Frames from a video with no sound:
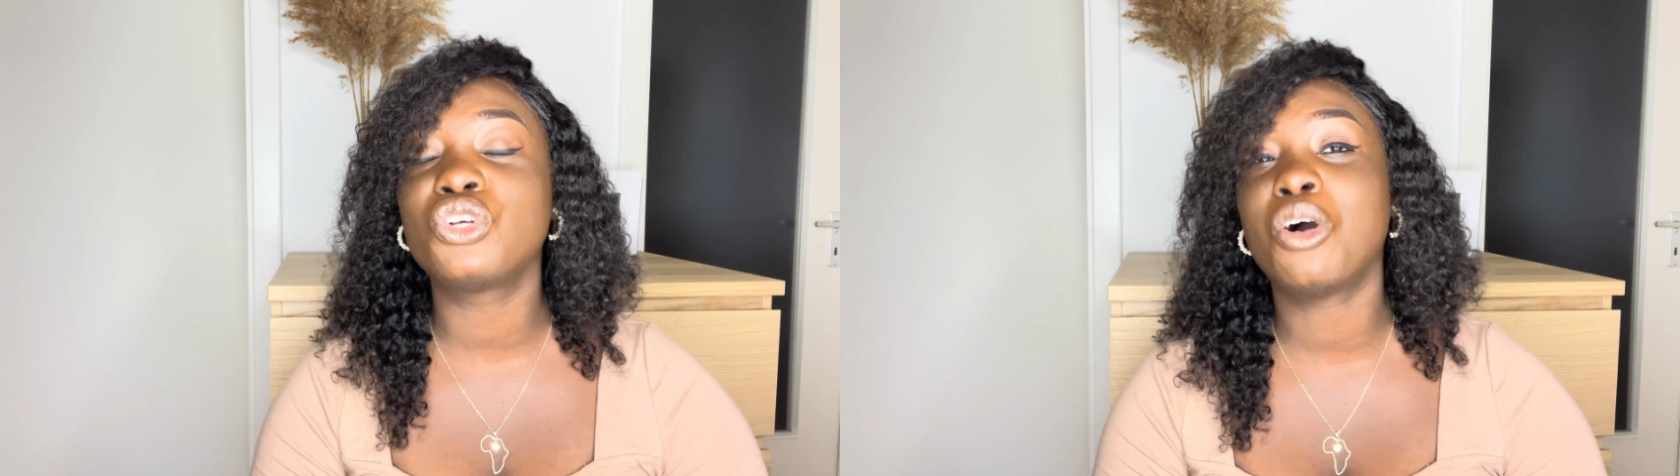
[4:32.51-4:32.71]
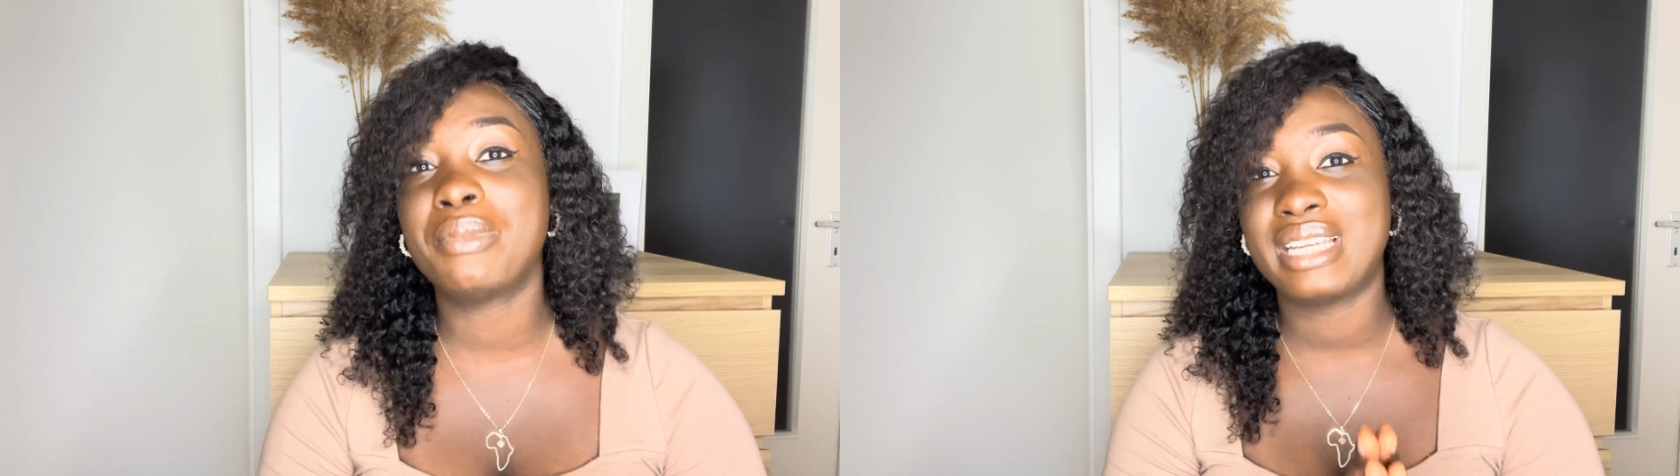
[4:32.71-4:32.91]

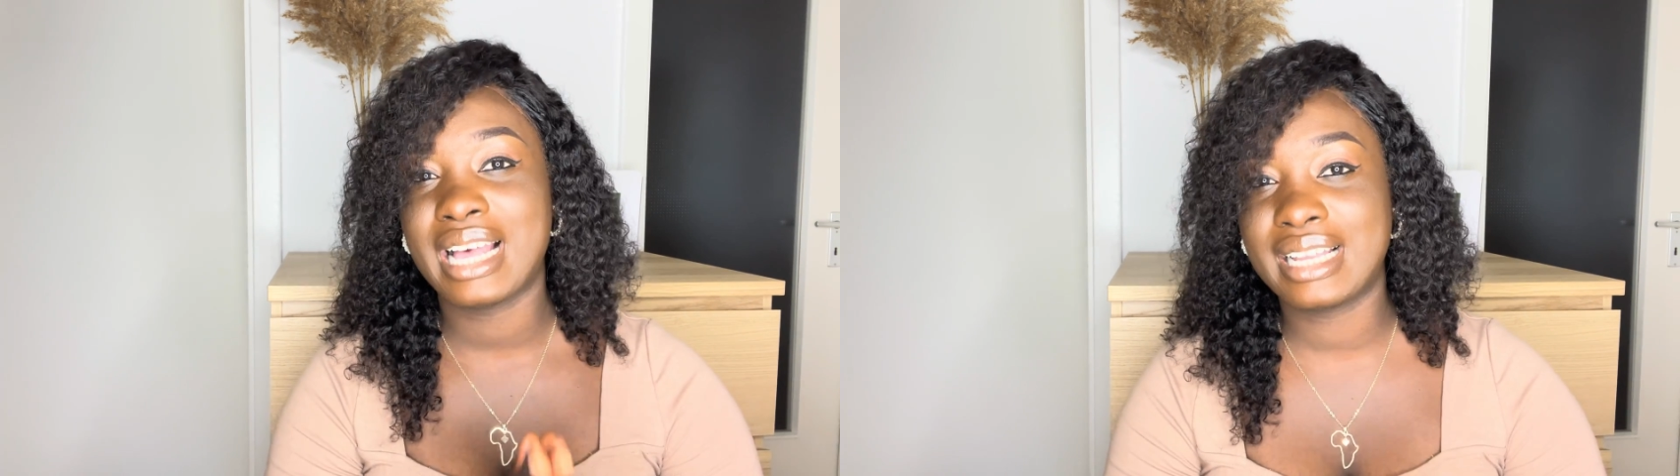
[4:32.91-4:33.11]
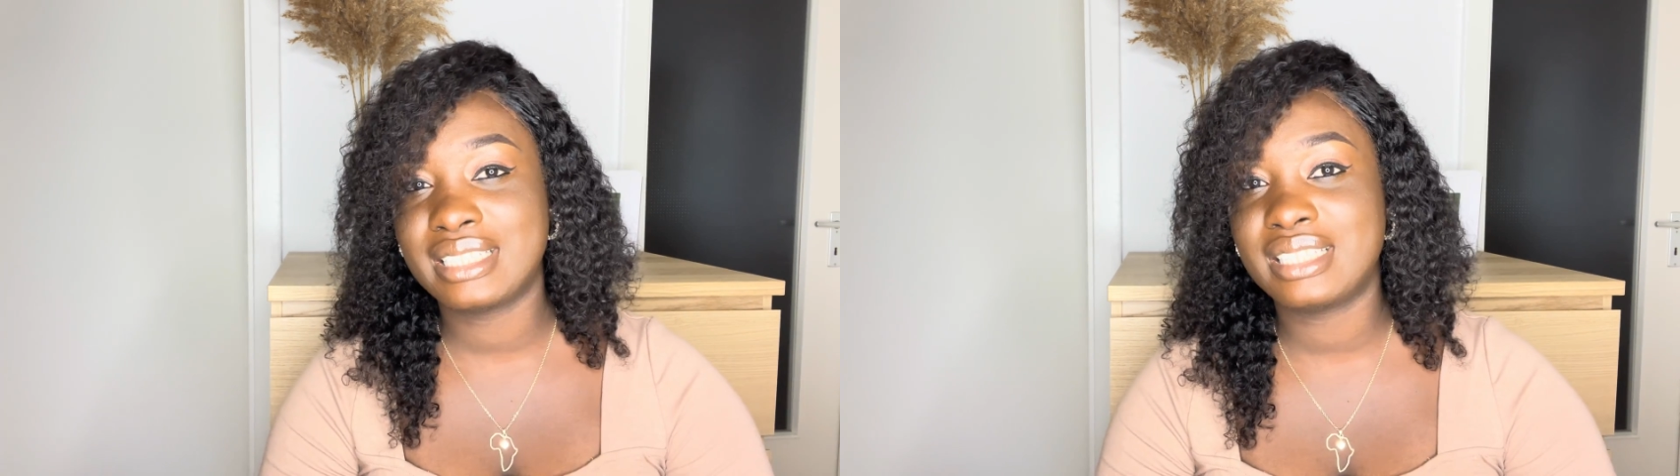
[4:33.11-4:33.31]
come in
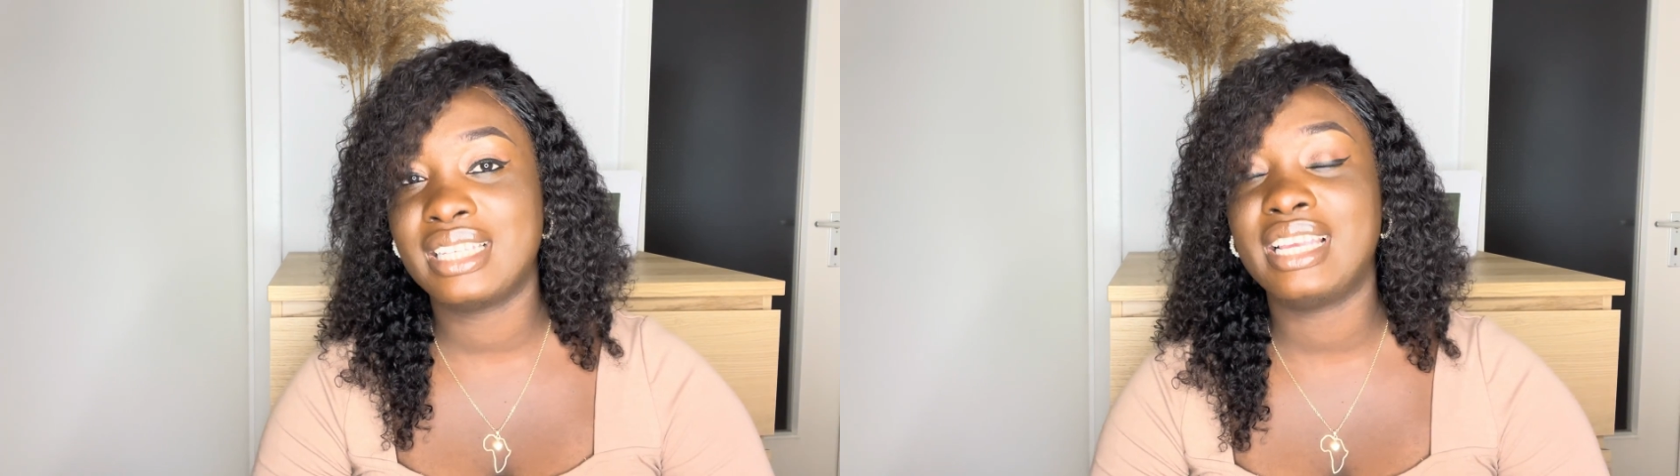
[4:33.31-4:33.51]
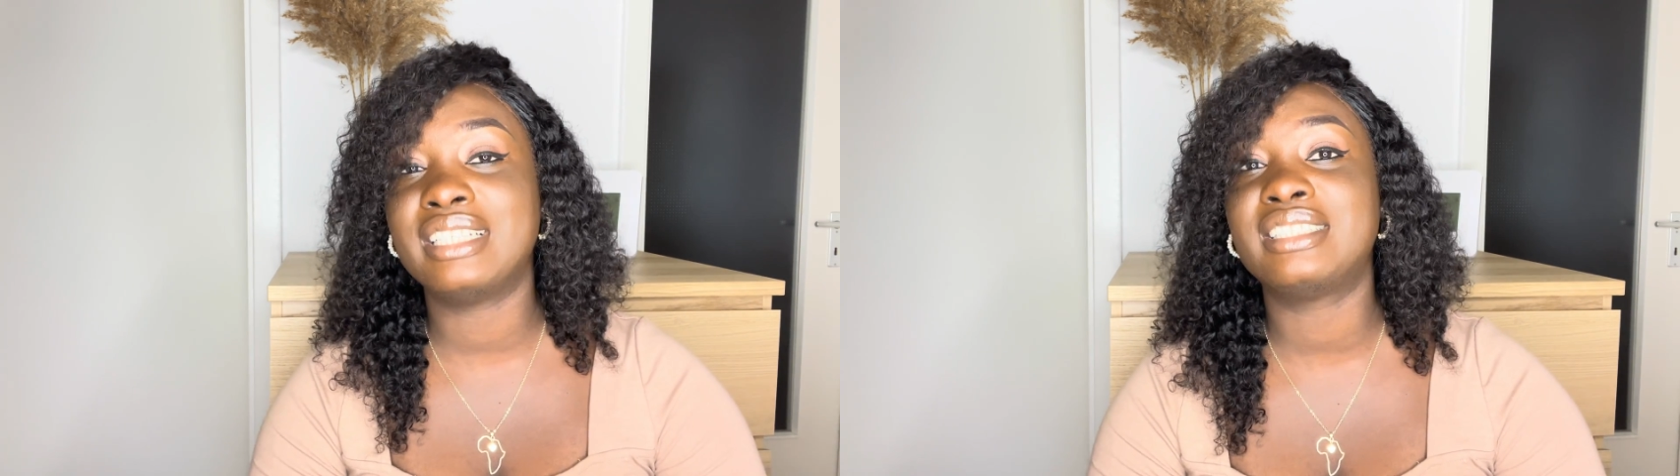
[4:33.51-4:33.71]
handy
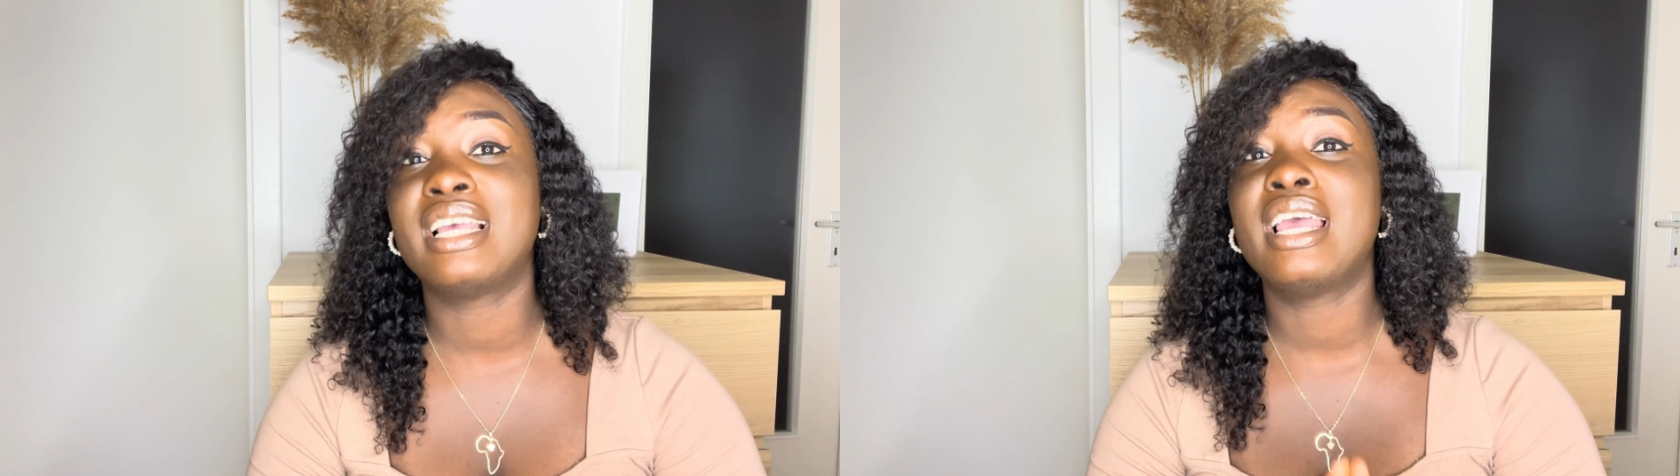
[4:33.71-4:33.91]
is